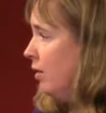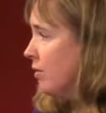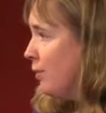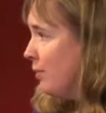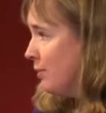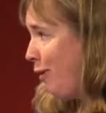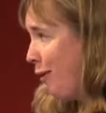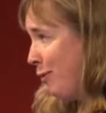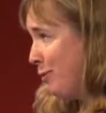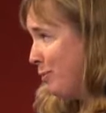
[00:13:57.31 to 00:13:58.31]
So as
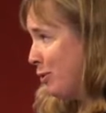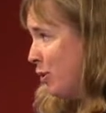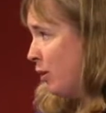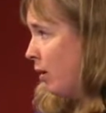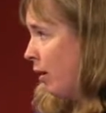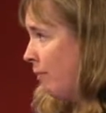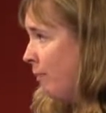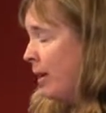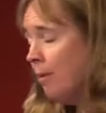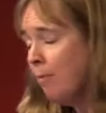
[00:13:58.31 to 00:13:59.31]
Carlos mentioned,
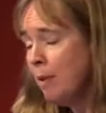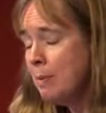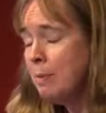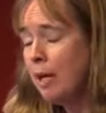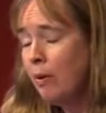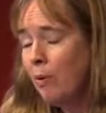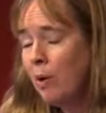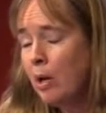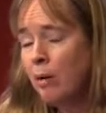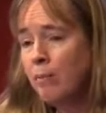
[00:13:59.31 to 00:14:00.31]
my name is Michaela
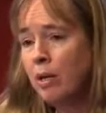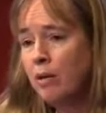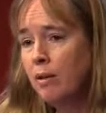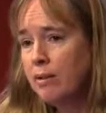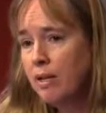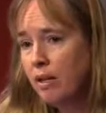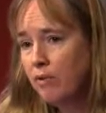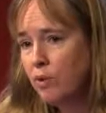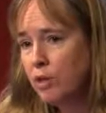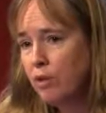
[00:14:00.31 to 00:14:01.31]
Goring, and I'm the
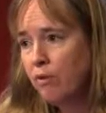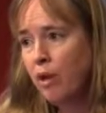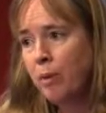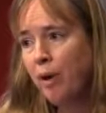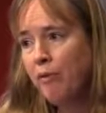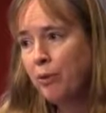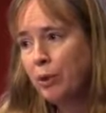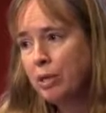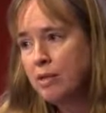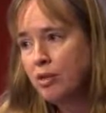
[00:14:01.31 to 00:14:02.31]
executive director of a nonprofit
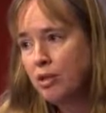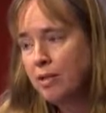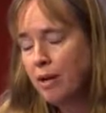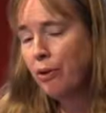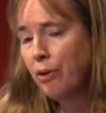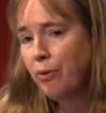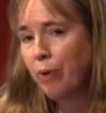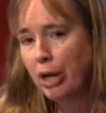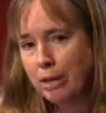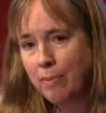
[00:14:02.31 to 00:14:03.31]
organization in called the
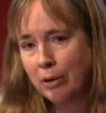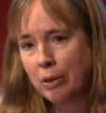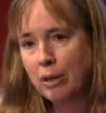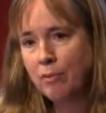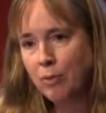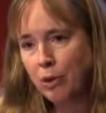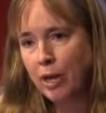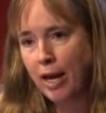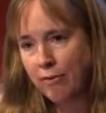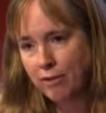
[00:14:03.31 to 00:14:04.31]
Rocky Mountain
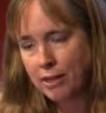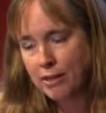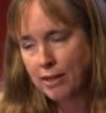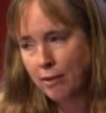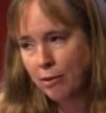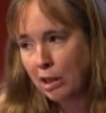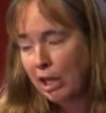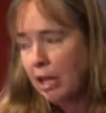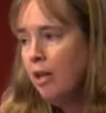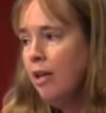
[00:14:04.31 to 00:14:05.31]
Immigrant Advocacy Network.